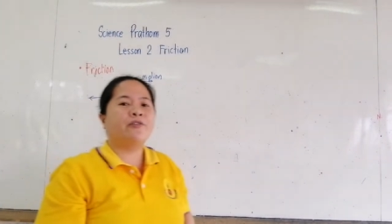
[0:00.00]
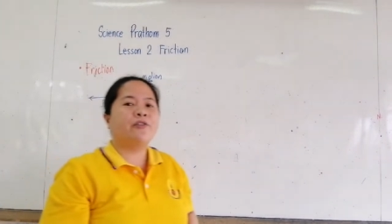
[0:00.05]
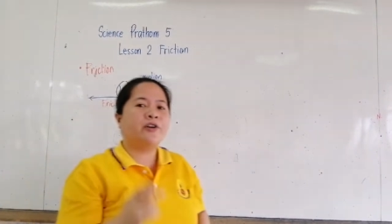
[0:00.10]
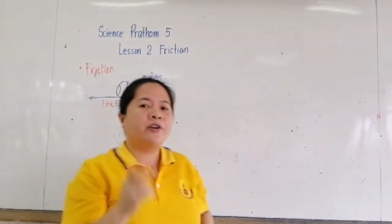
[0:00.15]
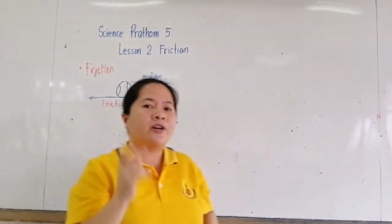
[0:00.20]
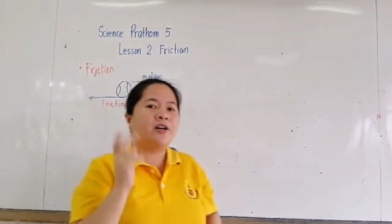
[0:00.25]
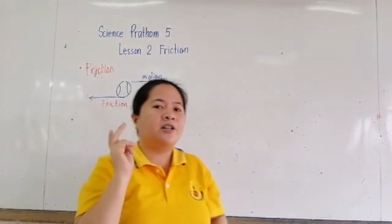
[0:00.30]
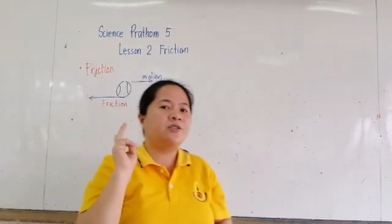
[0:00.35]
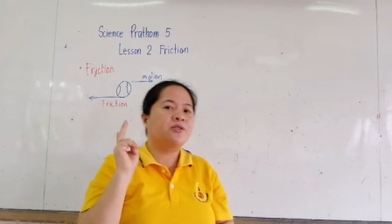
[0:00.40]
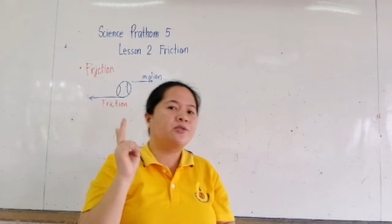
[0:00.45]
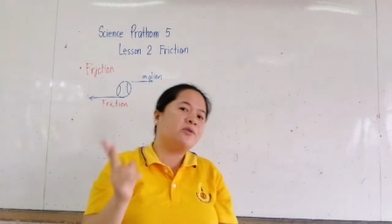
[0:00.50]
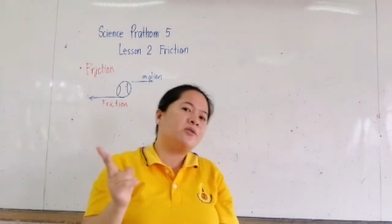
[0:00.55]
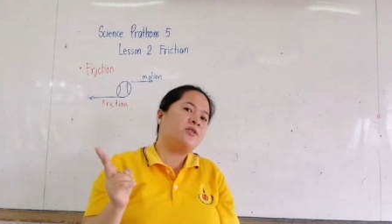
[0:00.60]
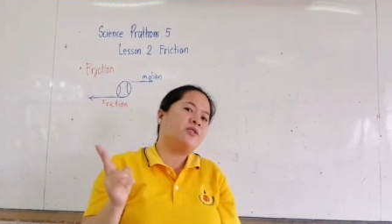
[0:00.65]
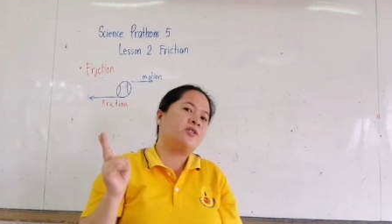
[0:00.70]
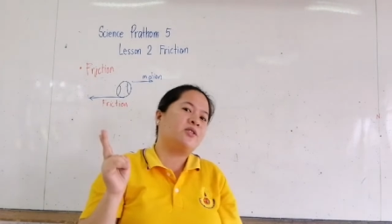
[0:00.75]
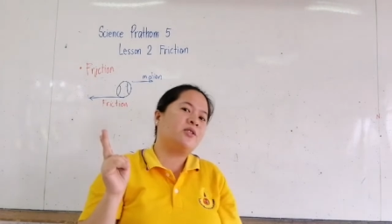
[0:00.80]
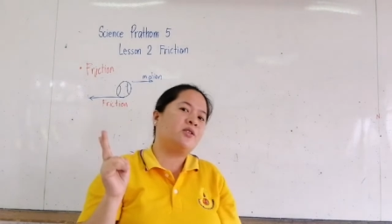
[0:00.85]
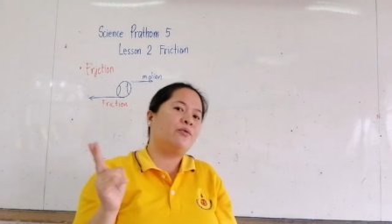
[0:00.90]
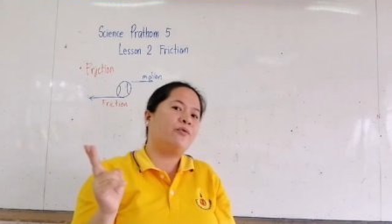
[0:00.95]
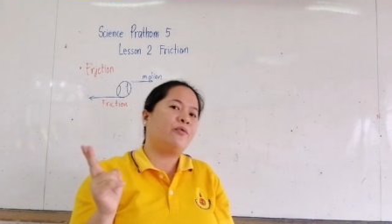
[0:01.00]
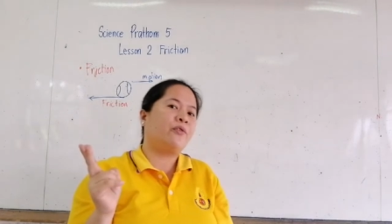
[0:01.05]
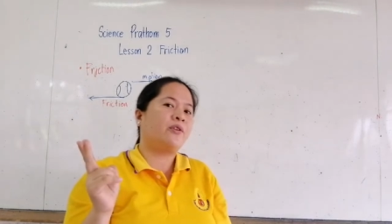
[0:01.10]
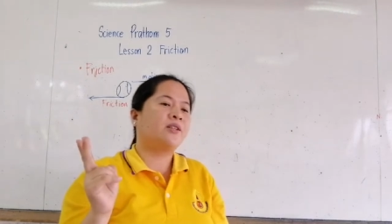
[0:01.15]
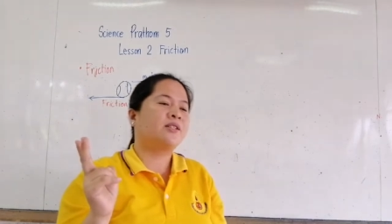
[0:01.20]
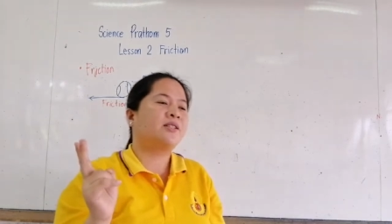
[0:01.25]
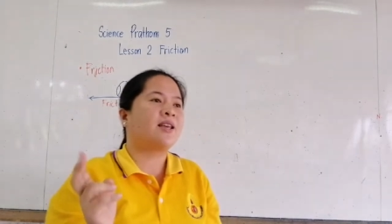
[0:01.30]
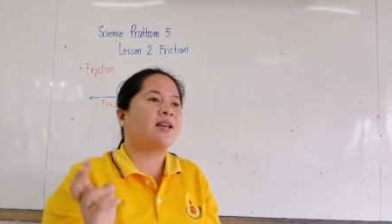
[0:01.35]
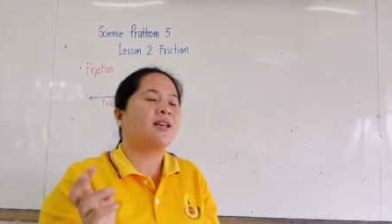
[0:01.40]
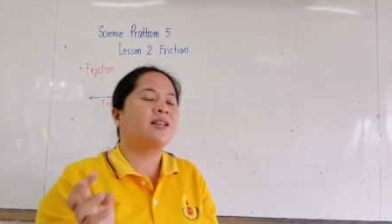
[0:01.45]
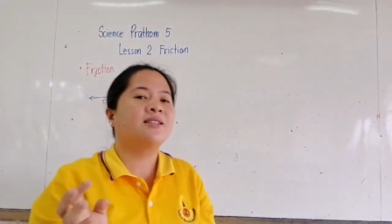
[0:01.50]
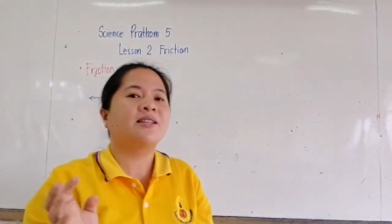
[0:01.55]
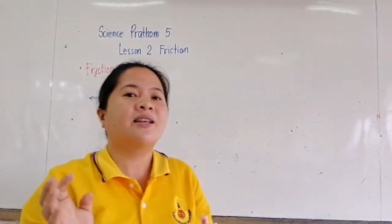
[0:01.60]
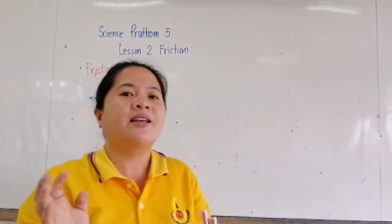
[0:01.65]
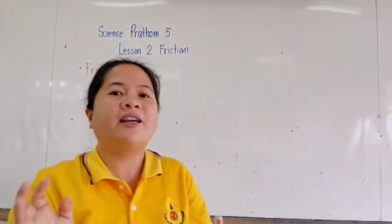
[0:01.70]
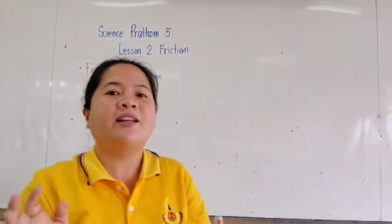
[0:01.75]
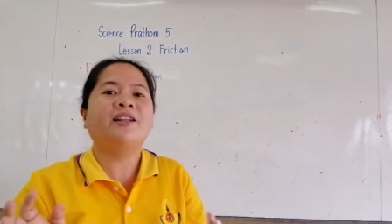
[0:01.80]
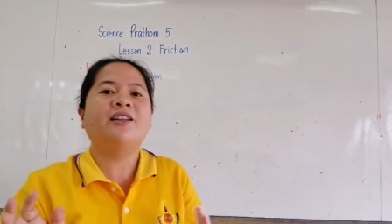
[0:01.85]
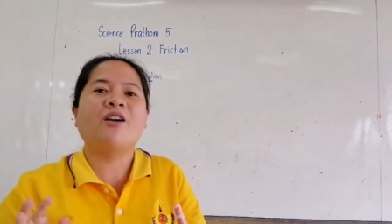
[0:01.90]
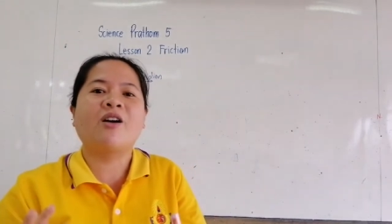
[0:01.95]
there are two surfaces
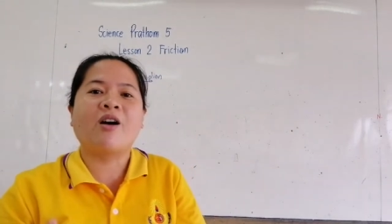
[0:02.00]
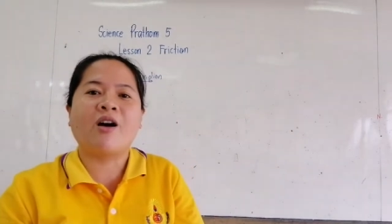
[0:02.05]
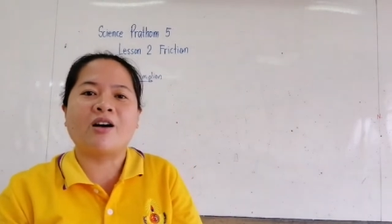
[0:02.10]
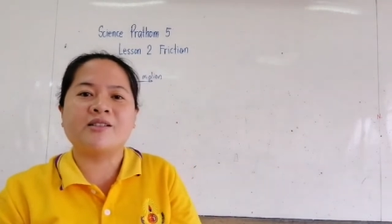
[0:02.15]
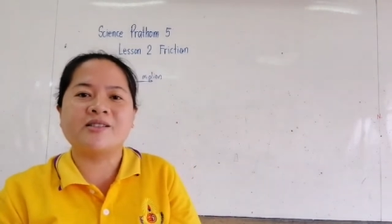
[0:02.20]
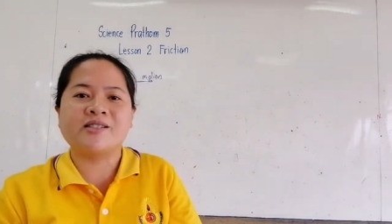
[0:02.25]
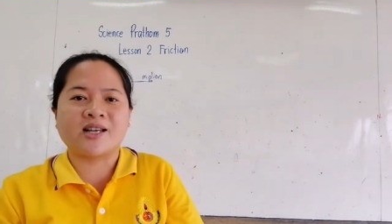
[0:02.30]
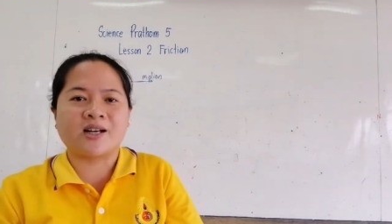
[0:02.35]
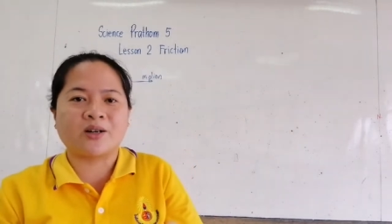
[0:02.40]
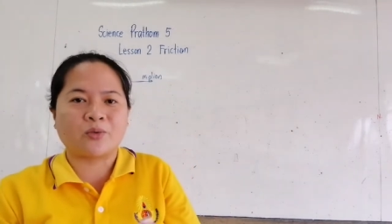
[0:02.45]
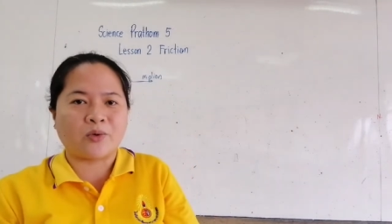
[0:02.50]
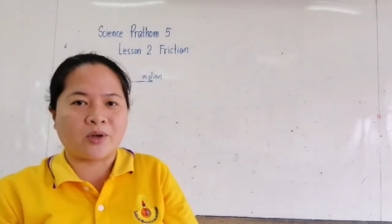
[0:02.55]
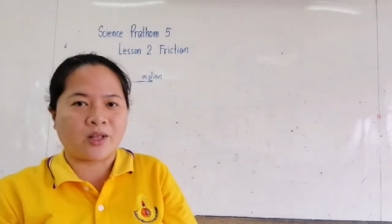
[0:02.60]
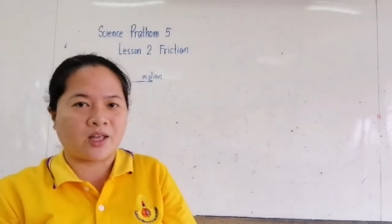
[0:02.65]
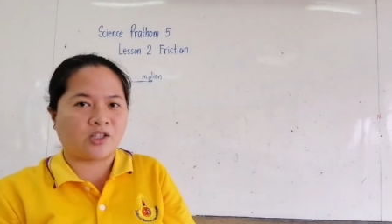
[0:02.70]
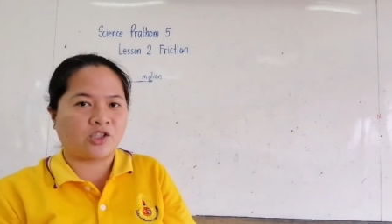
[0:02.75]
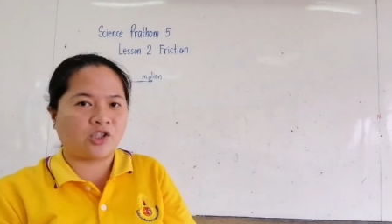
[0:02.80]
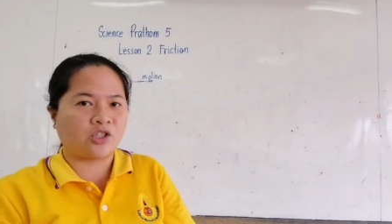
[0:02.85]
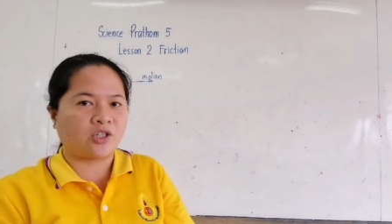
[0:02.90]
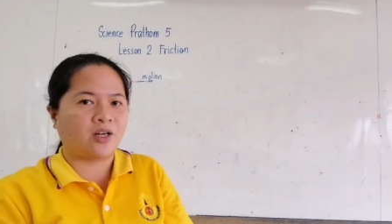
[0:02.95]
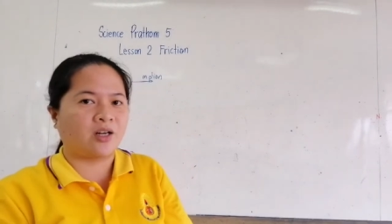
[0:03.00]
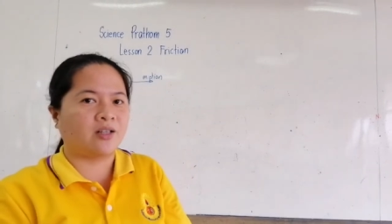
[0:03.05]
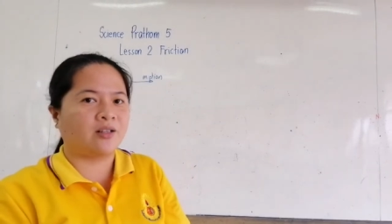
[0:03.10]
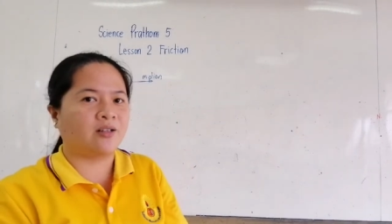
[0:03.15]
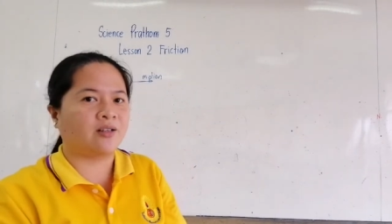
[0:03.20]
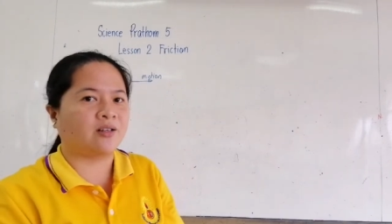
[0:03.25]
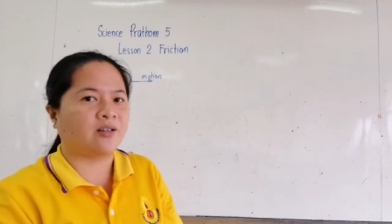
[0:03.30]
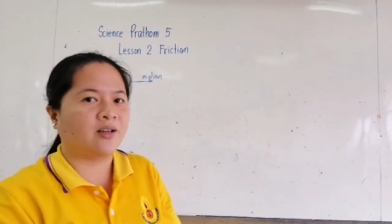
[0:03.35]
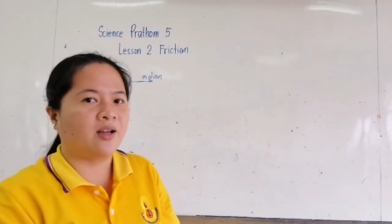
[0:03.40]
in contact with each other.